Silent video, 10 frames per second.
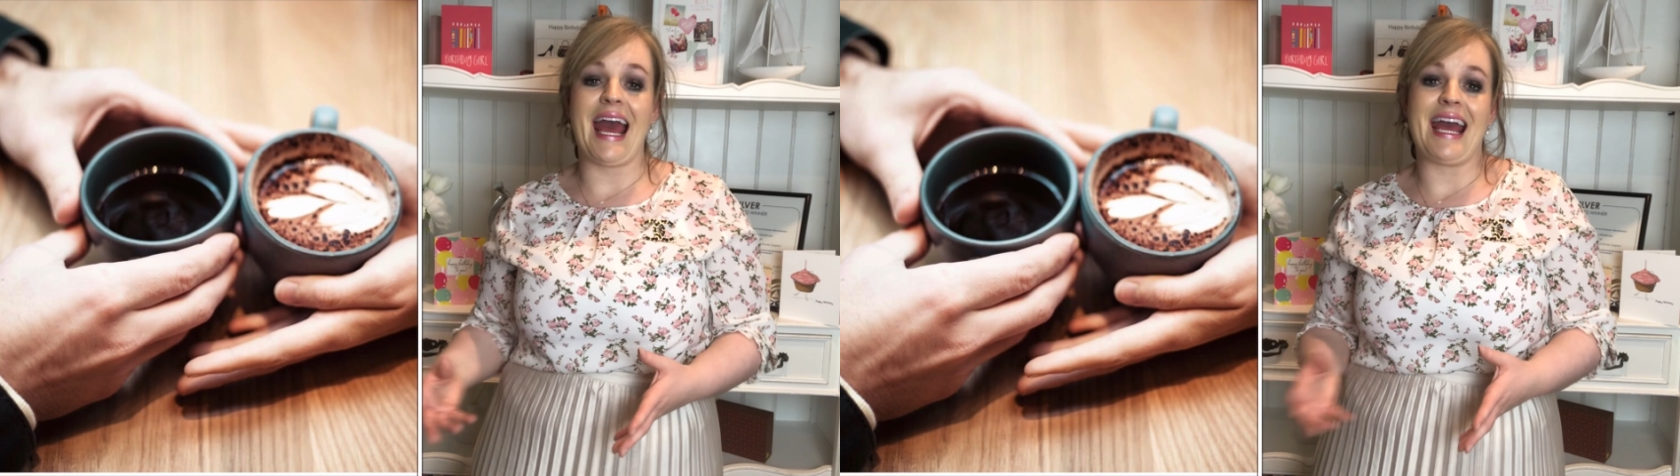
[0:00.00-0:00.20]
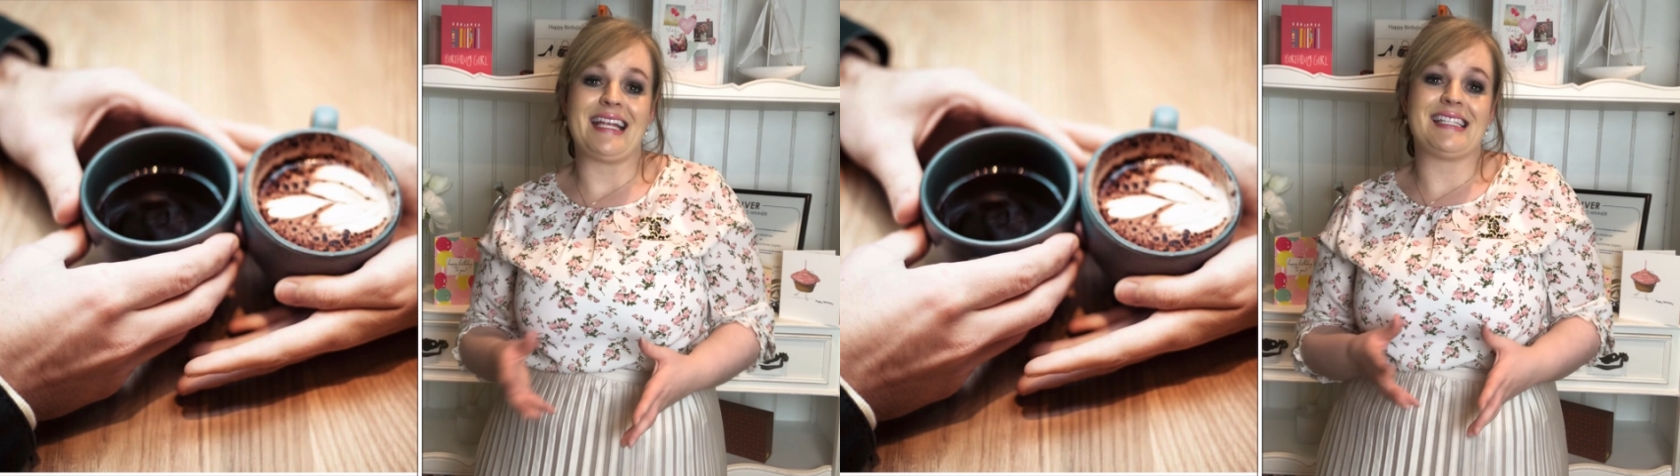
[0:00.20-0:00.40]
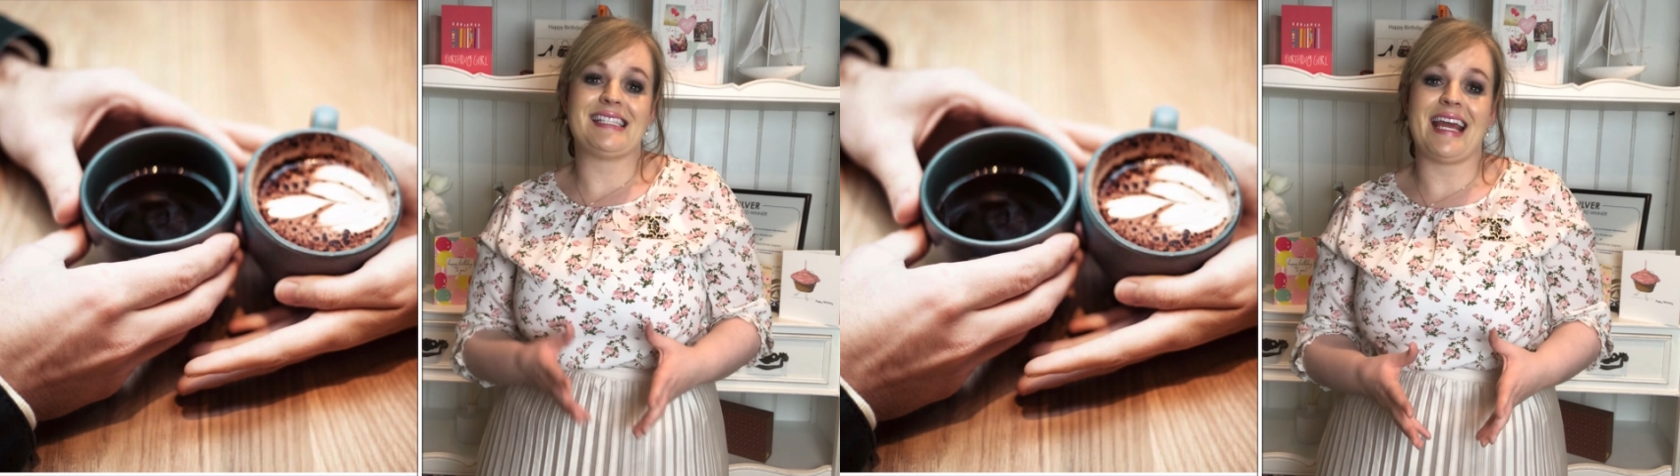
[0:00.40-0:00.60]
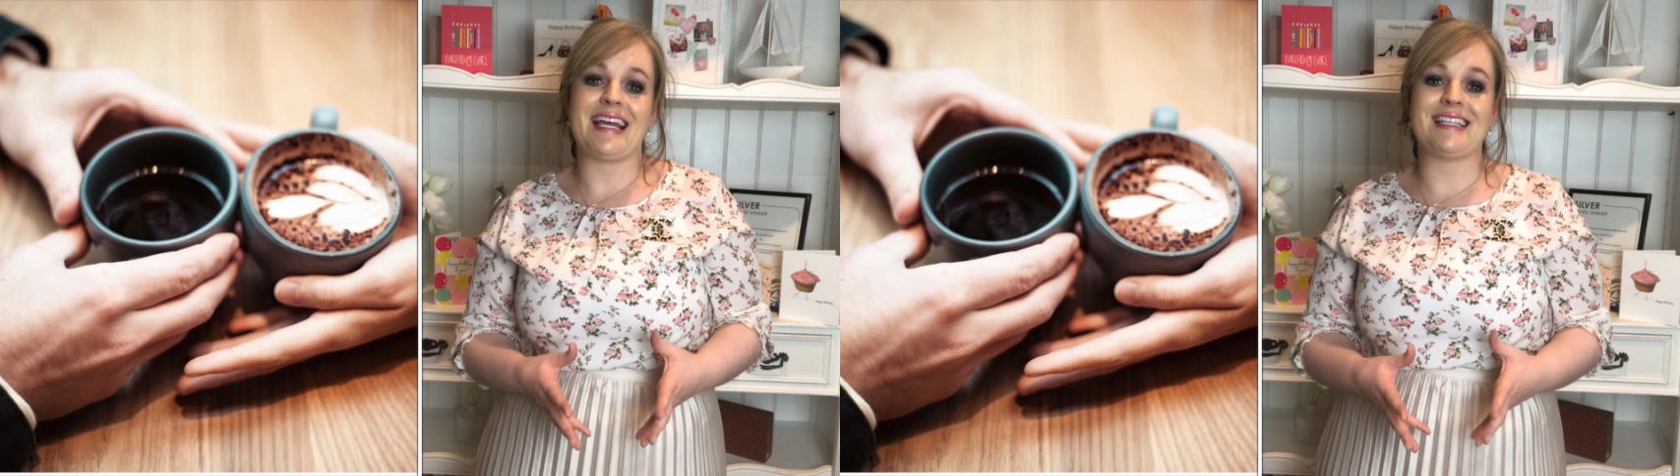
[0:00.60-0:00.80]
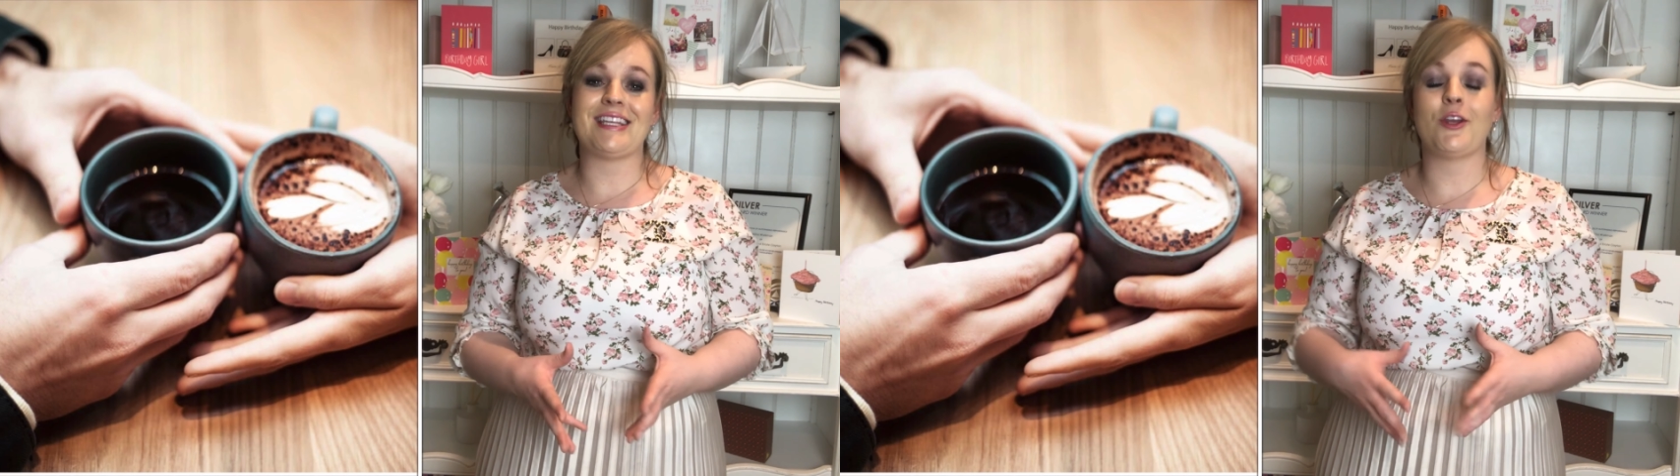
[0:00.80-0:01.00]
and
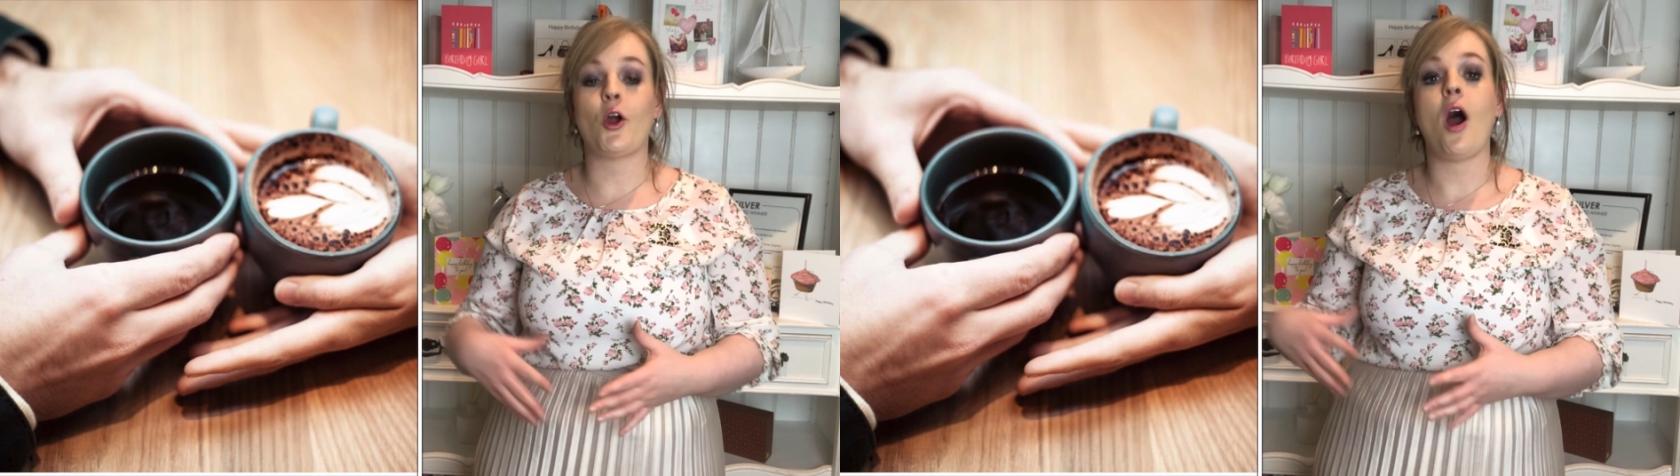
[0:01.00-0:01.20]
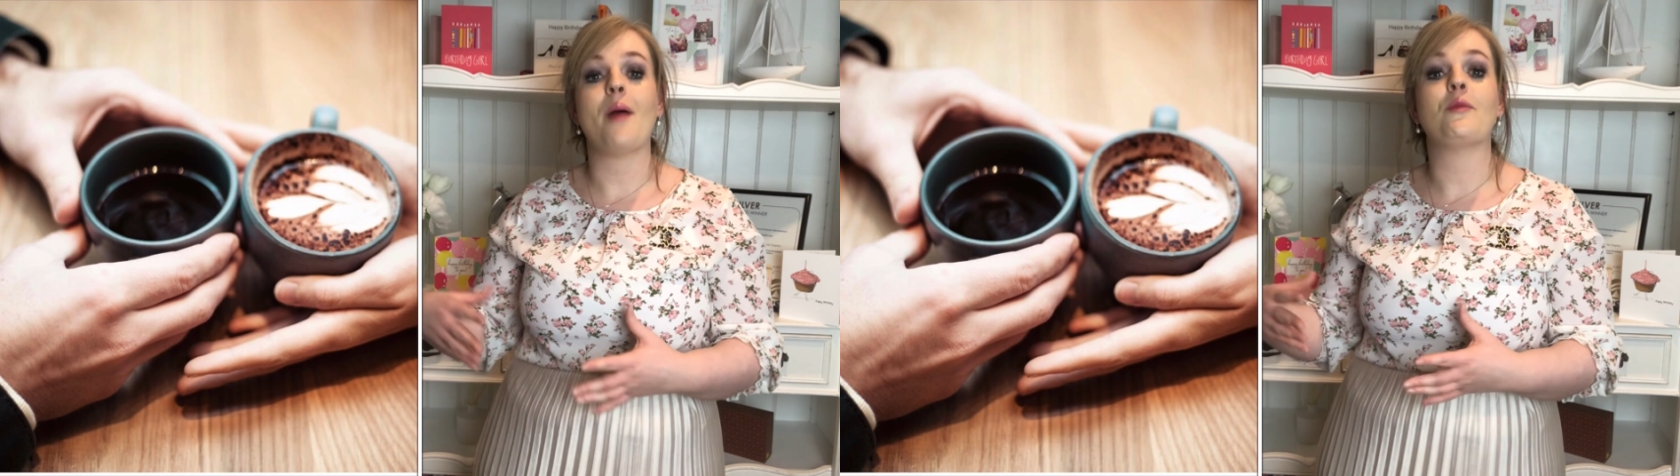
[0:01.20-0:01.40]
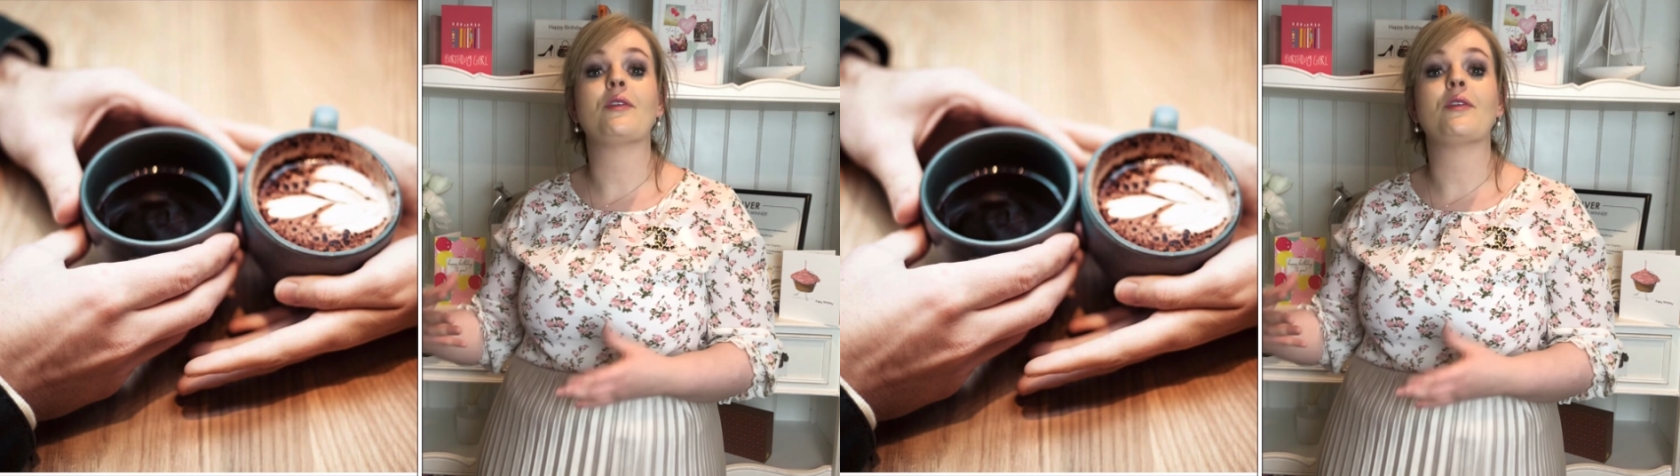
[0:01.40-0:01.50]
says, you know, I'm